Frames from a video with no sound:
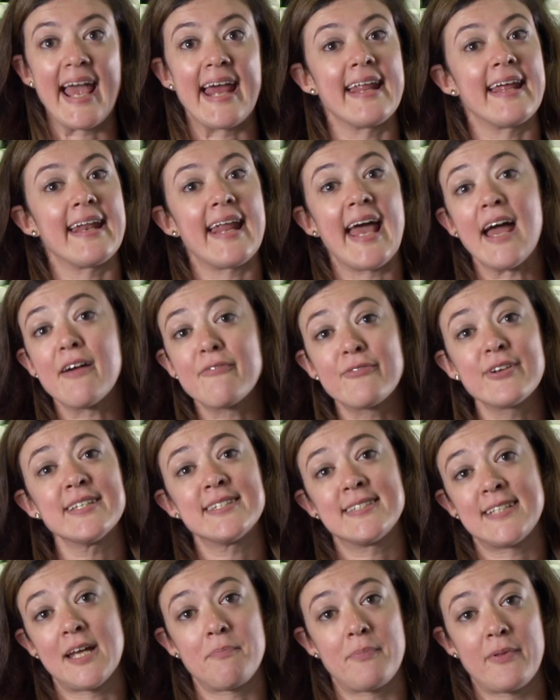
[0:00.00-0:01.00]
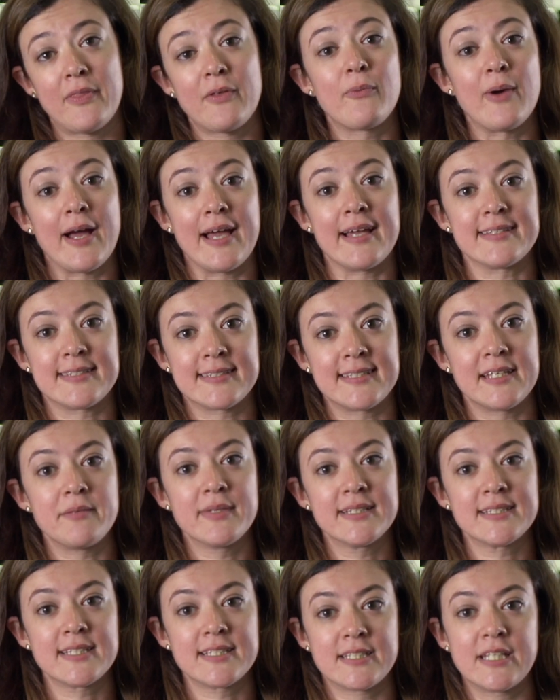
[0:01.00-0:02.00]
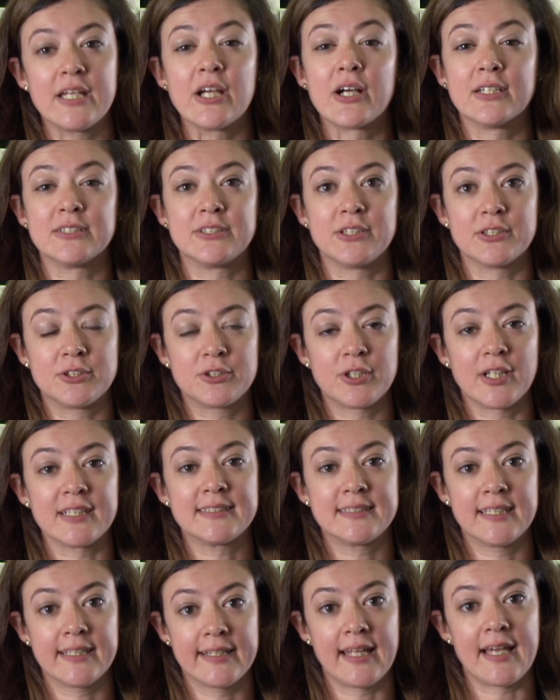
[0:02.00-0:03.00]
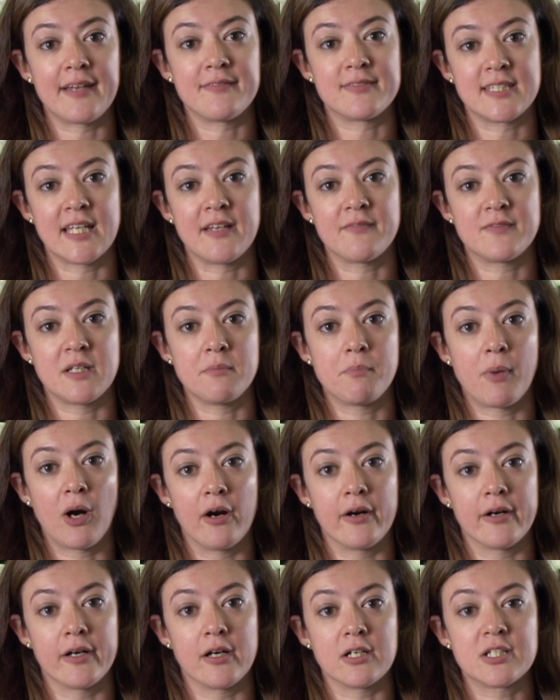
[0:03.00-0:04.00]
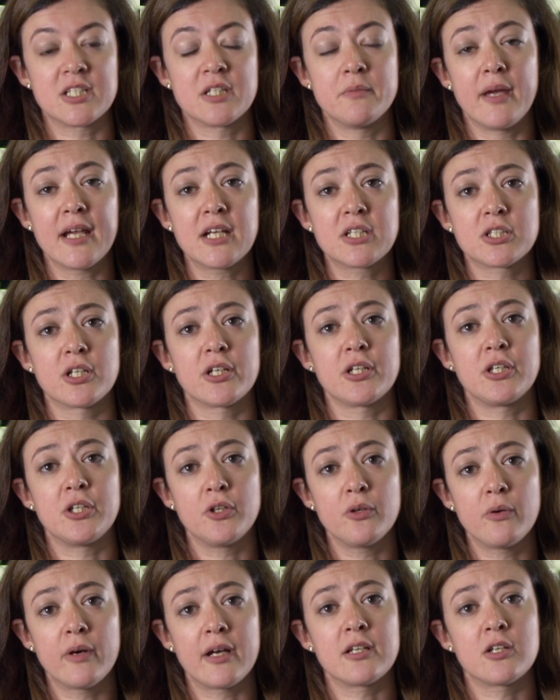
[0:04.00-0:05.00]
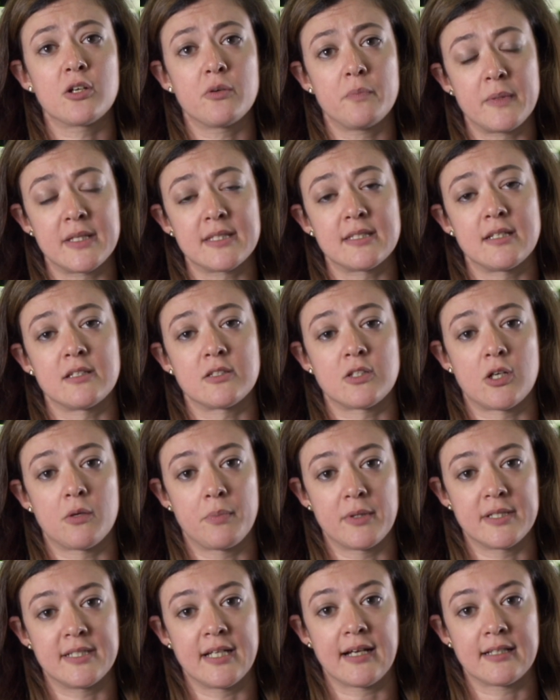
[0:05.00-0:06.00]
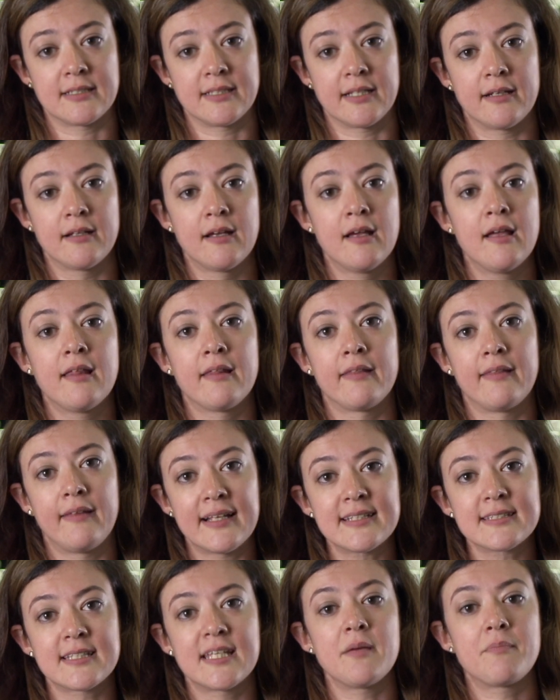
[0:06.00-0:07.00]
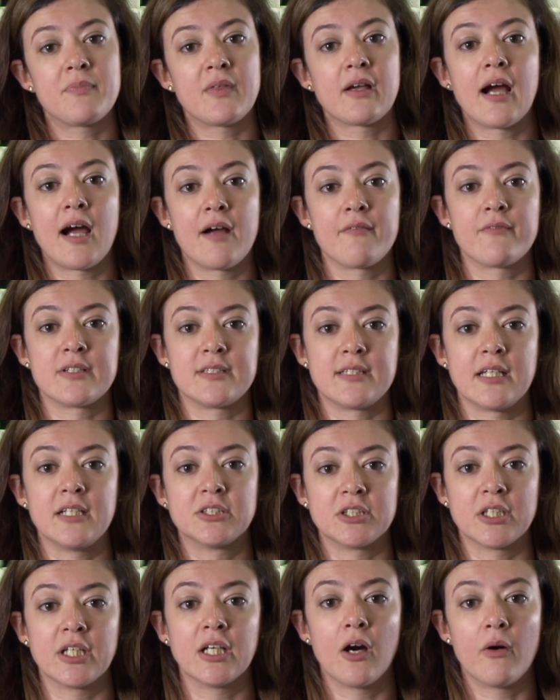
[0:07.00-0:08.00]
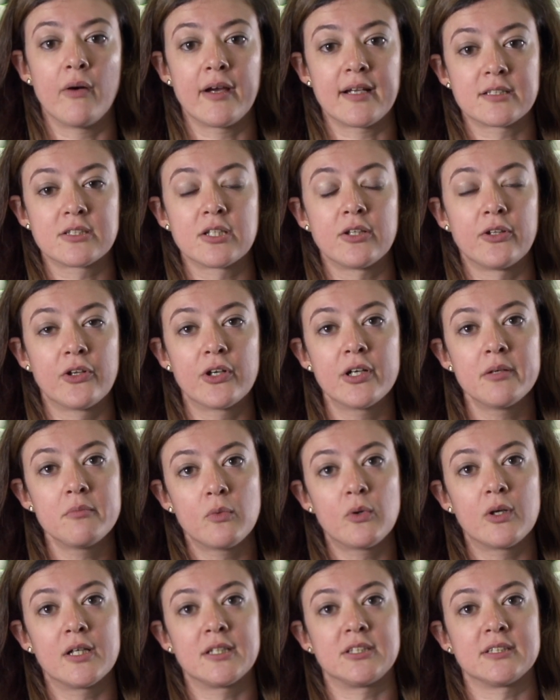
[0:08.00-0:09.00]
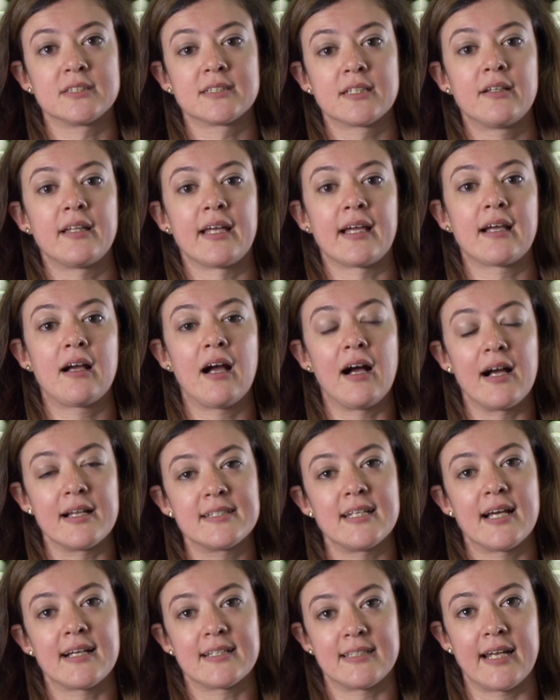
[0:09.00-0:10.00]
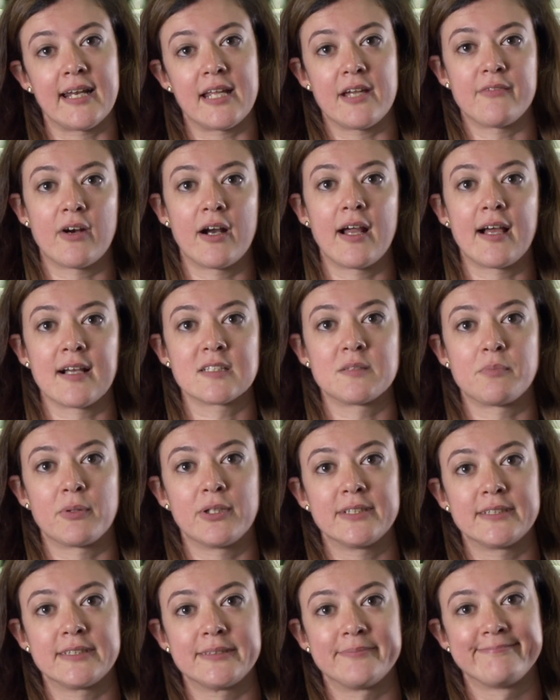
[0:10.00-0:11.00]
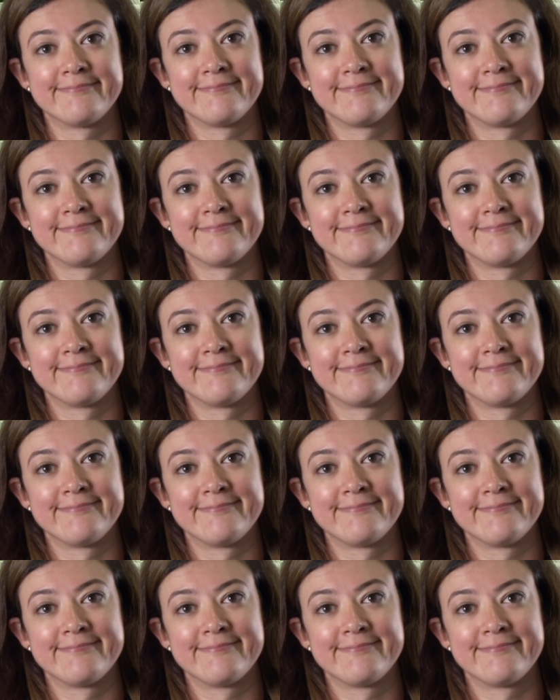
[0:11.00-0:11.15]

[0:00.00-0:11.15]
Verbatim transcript: And at every step of the way, Siemens is here as your trusted life safety partner to make sure you and your business are protected. Let's keep the conversation going. To learn more, just click Contact any of our experts.